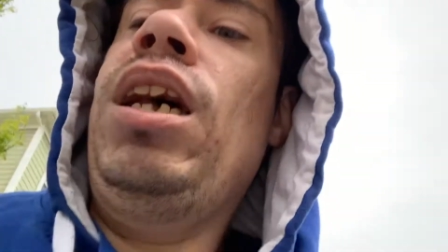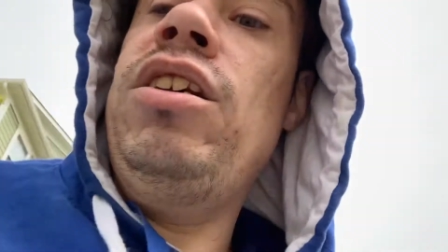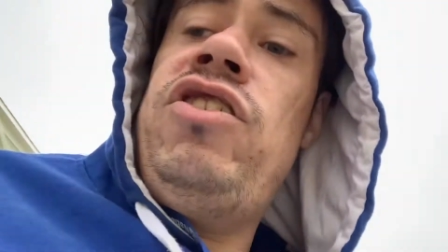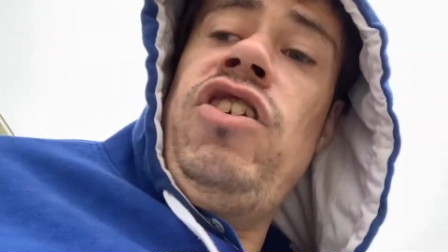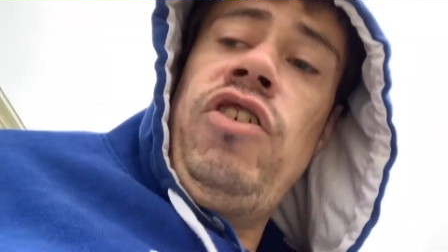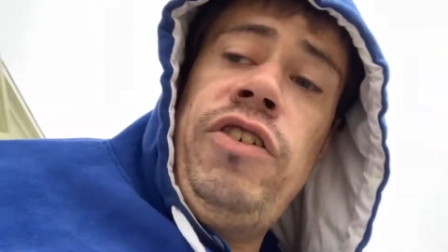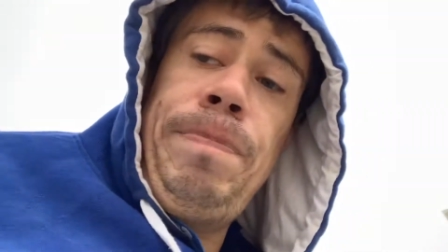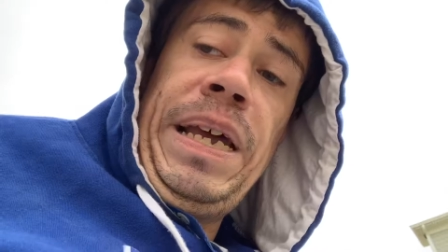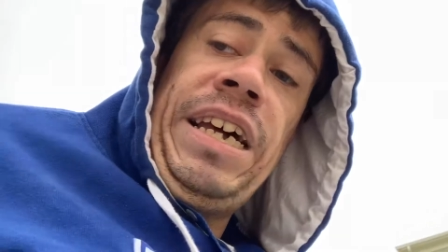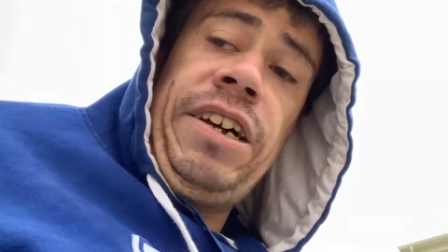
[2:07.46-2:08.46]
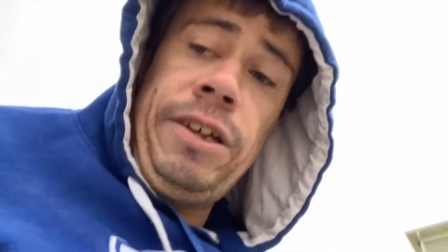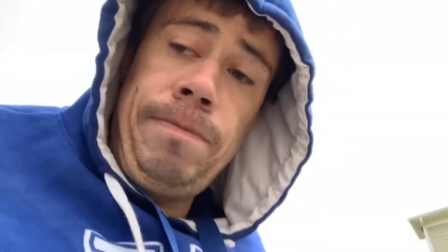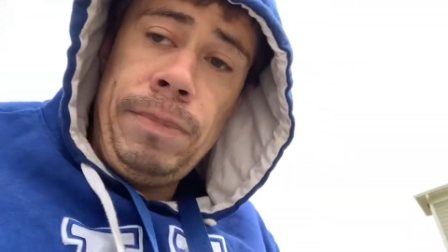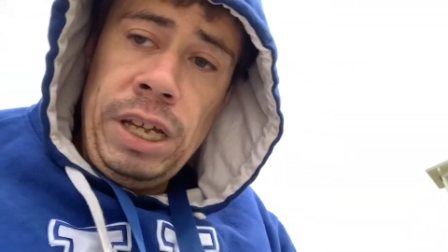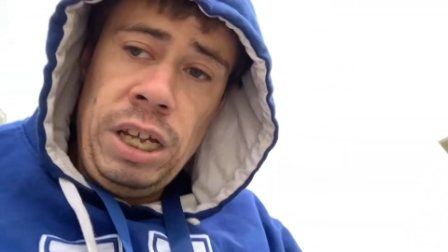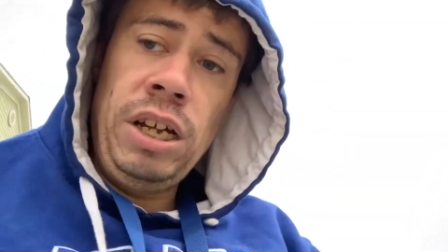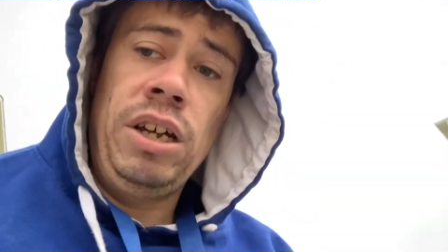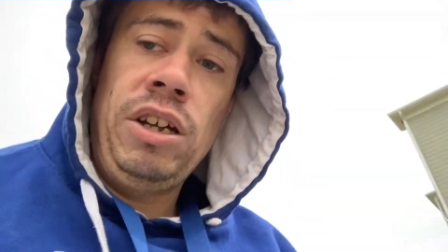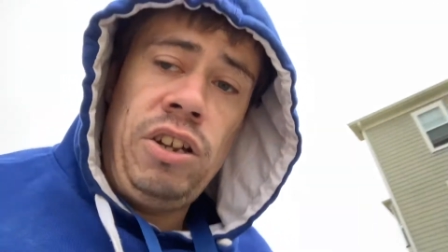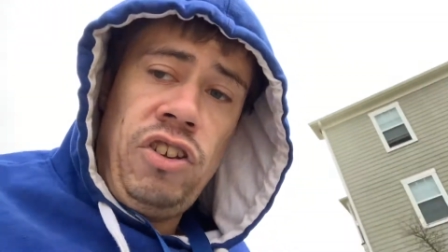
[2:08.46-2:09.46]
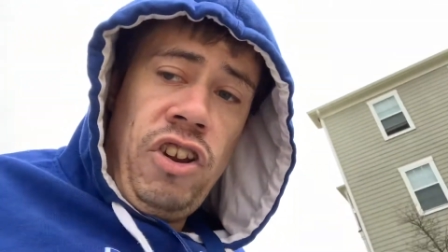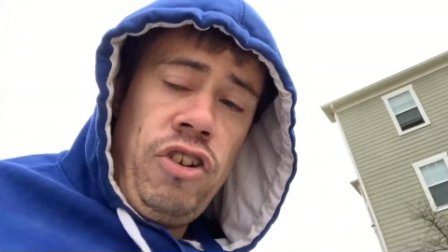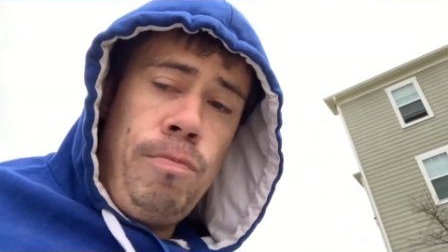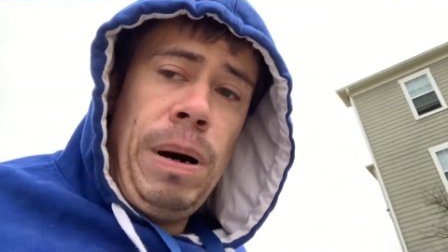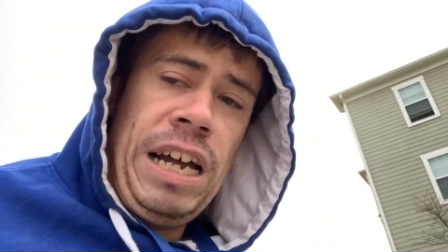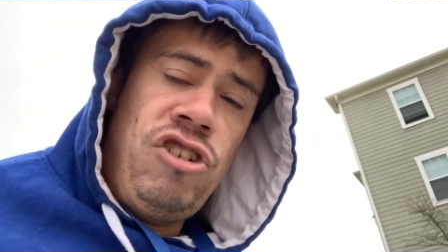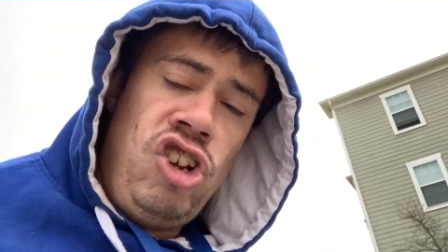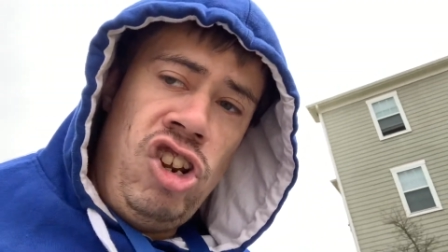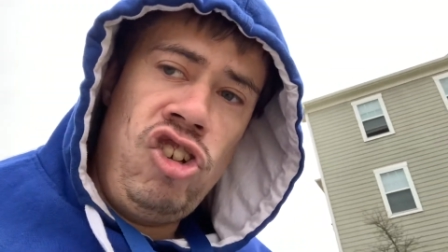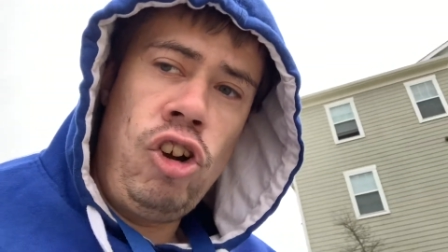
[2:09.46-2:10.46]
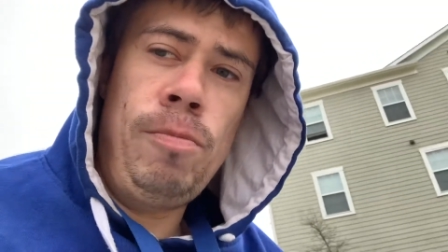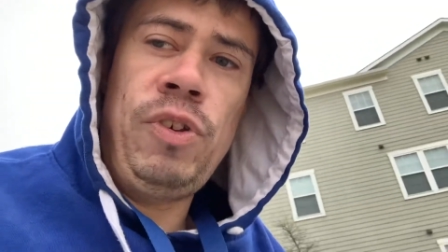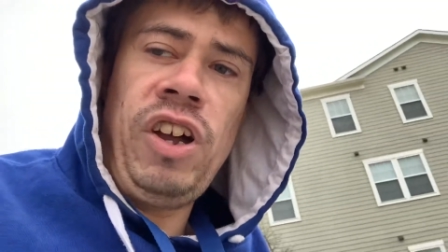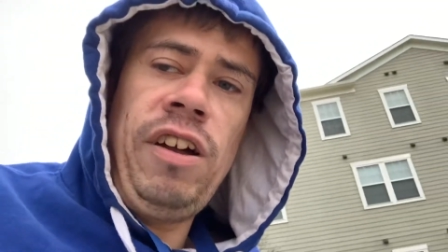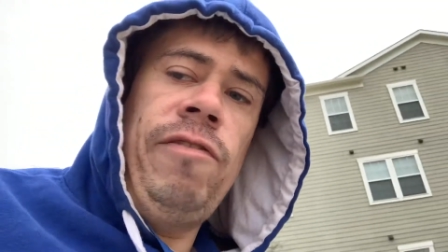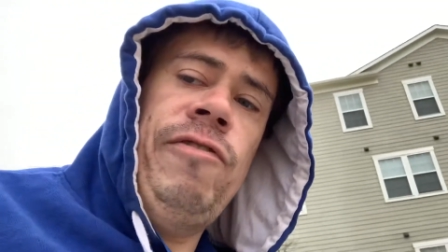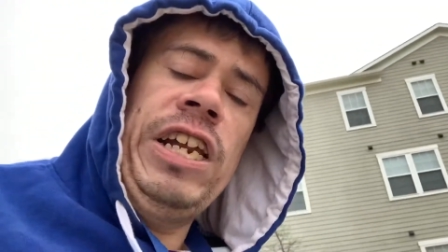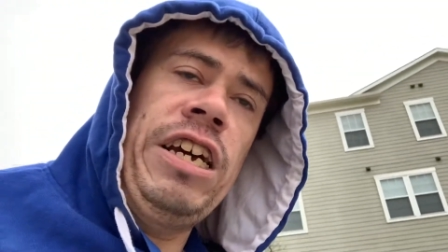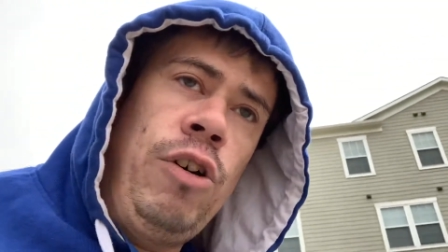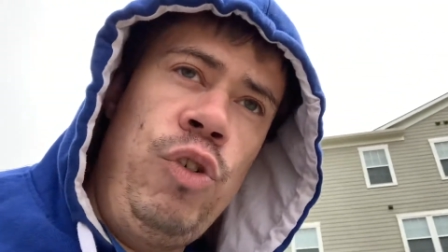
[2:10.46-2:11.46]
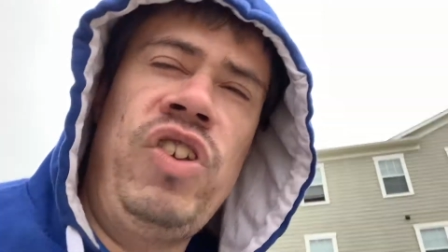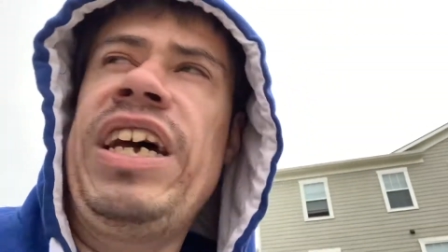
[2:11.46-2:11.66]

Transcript: so to speak, to do much in terms of videos